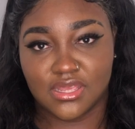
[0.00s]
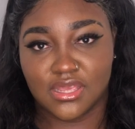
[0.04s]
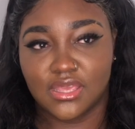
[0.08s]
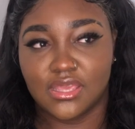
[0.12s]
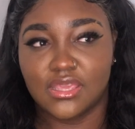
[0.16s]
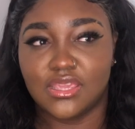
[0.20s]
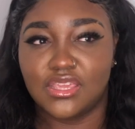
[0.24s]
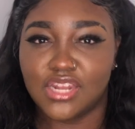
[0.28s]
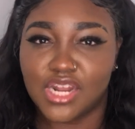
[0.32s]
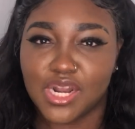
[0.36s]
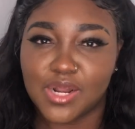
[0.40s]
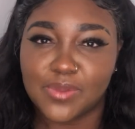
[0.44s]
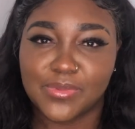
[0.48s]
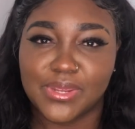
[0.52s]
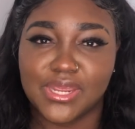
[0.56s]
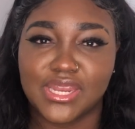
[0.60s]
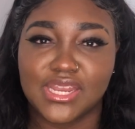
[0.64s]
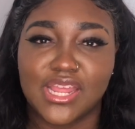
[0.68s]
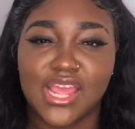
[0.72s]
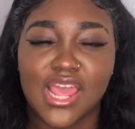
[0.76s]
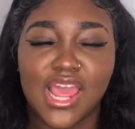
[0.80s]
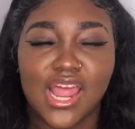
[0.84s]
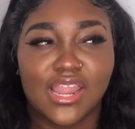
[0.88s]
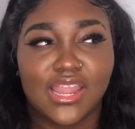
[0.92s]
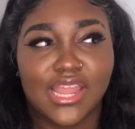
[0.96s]
You know what I mean?
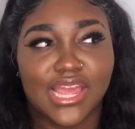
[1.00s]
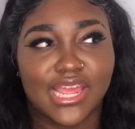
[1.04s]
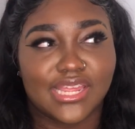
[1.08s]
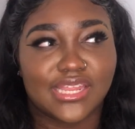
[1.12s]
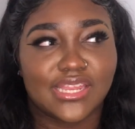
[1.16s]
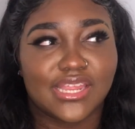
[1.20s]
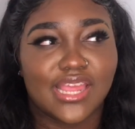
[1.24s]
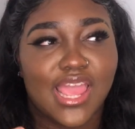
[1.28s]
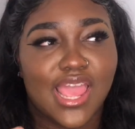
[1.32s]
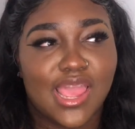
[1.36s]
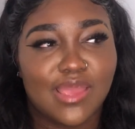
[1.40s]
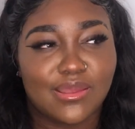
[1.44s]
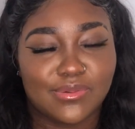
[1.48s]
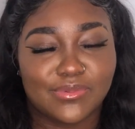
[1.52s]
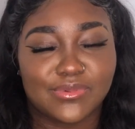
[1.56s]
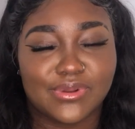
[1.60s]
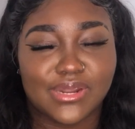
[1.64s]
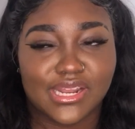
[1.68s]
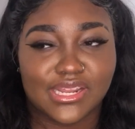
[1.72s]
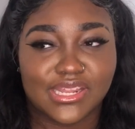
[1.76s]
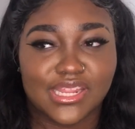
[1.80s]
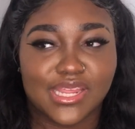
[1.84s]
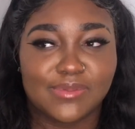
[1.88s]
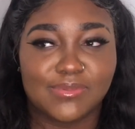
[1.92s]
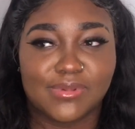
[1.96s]
Like, remember that
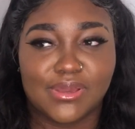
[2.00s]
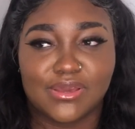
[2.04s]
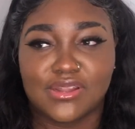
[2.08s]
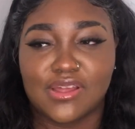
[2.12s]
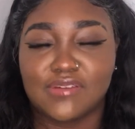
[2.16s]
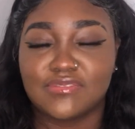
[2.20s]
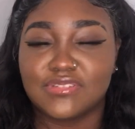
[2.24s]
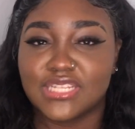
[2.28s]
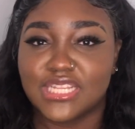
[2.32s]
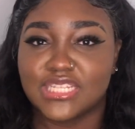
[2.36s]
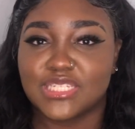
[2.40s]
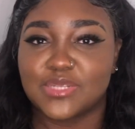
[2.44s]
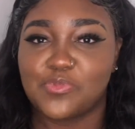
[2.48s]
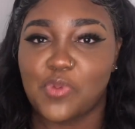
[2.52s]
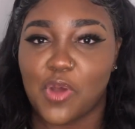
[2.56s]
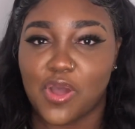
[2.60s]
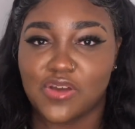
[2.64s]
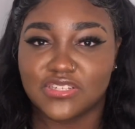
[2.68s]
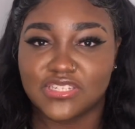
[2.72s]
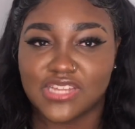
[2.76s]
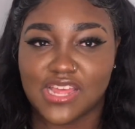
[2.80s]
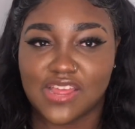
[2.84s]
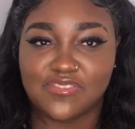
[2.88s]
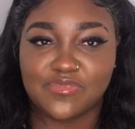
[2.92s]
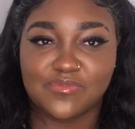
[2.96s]
came out, and obviously that's a
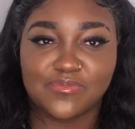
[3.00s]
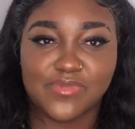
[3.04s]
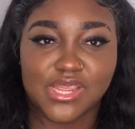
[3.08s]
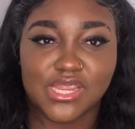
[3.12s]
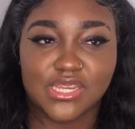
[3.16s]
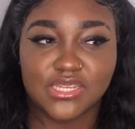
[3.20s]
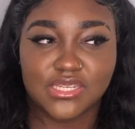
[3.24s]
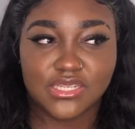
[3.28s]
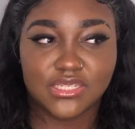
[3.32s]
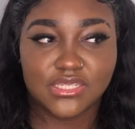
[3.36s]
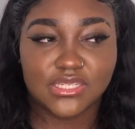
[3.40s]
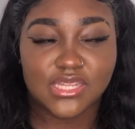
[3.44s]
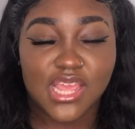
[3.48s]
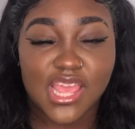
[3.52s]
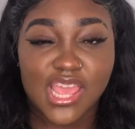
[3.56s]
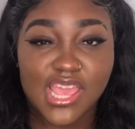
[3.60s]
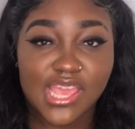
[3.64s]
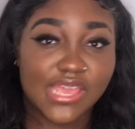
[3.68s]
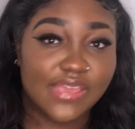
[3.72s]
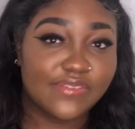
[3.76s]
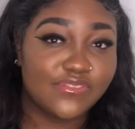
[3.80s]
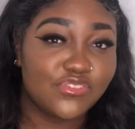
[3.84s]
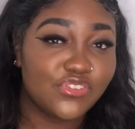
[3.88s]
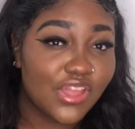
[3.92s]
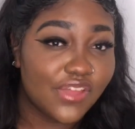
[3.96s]
positive affirmations.
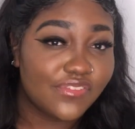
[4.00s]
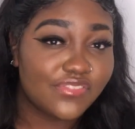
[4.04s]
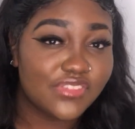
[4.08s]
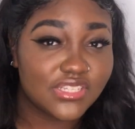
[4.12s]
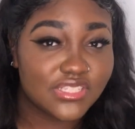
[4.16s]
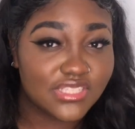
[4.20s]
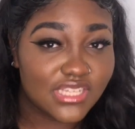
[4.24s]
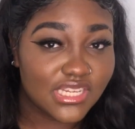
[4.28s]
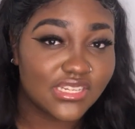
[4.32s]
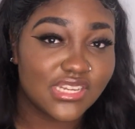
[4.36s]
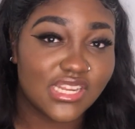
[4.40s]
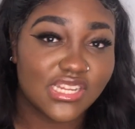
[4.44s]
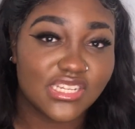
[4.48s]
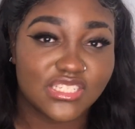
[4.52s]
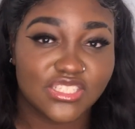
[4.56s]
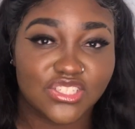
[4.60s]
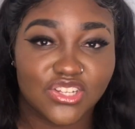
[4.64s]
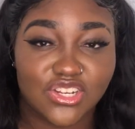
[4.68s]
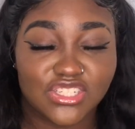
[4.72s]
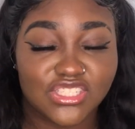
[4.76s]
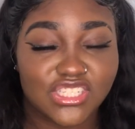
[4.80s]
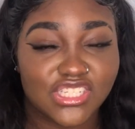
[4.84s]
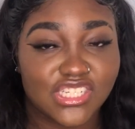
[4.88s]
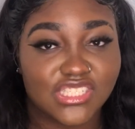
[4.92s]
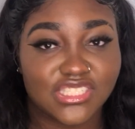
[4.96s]
If you have to sing that song
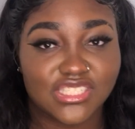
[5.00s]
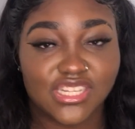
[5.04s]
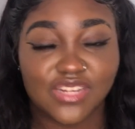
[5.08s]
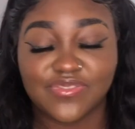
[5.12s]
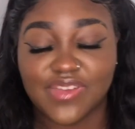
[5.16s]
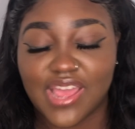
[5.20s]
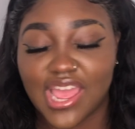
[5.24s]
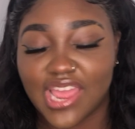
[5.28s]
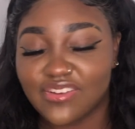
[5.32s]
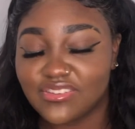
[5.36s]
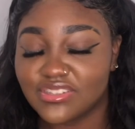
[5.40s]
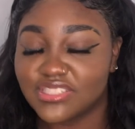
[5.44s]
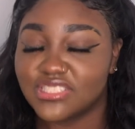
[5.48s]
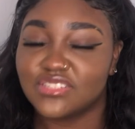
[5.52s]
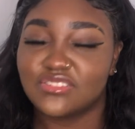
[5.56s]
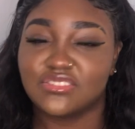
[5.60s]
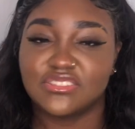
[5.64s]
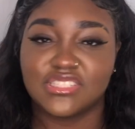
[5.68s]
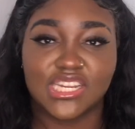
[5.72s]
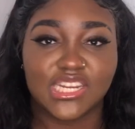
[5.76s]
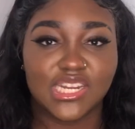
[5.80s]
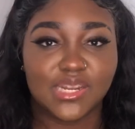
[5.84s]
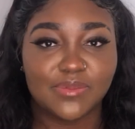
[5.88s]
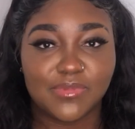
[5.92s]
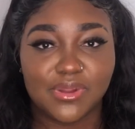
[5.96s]
to yourself every single day
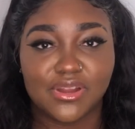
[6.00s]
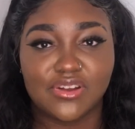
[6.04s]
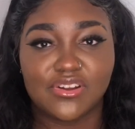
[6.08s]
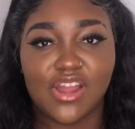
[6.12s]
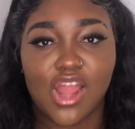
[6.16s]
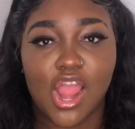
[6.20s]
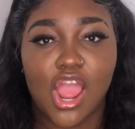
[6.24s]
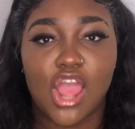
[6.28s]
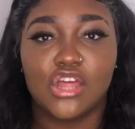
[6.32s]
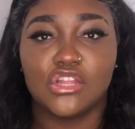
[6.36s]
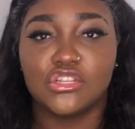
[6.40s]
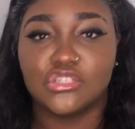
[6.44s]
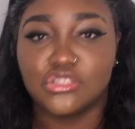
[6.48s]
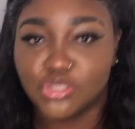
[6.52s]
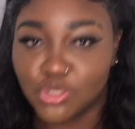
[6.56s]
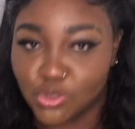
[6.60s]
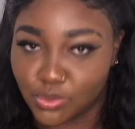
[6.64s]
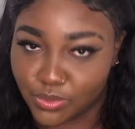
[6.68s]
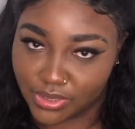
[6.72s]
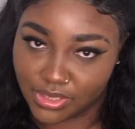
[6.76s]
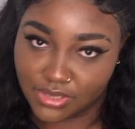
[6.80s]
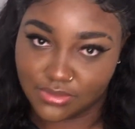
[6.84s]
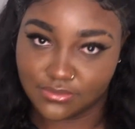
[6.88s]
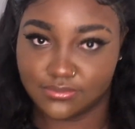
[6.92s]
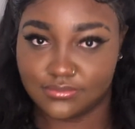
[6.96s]
in the mirror, do
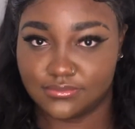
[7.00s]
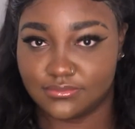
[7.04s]
it.